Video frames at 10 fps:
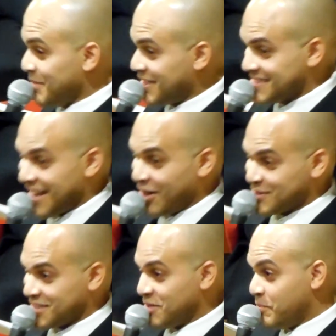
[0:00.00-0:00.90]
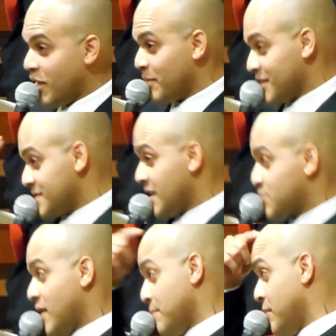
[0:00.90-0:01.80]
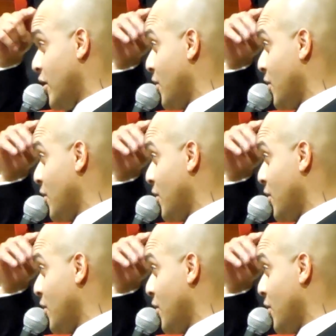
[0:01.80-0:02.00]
wasn't because Harry's a good ball, because that's my